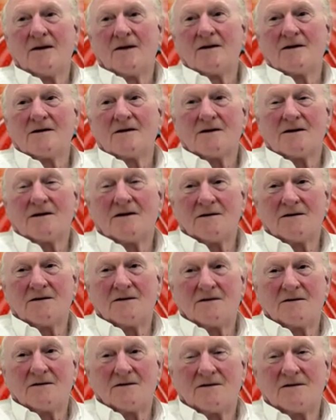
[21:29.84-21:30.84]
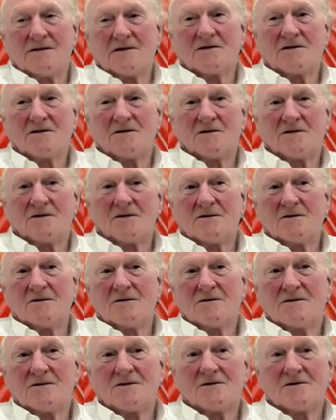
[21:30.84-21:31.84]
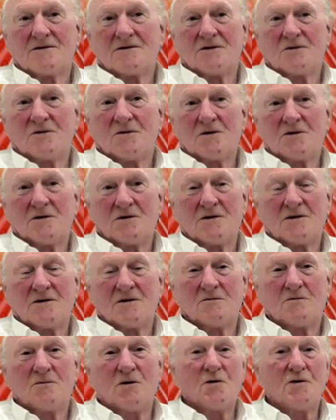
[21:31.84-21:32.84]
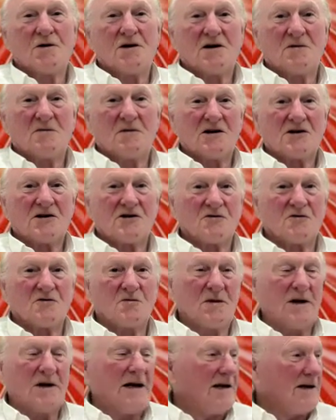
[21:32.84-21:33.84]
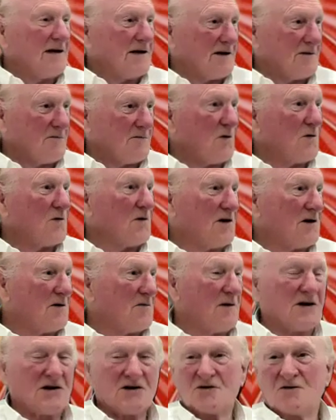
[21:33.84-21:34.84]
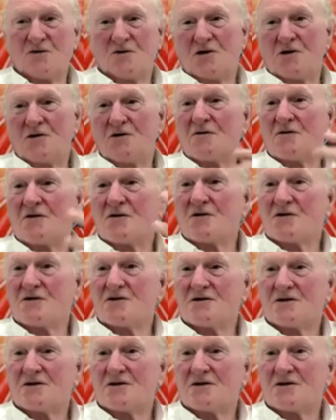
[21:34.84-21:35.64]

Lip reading: So so so we're a multi-dimensional being in a multi-dimensional universe.